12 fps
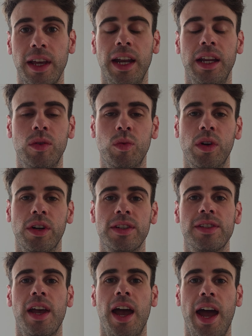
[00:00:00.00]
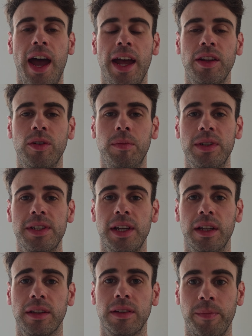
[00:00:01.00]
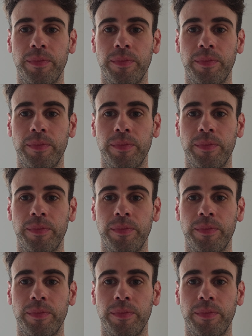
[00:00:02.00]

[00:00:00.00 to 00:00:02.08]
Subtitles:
and it works 100%.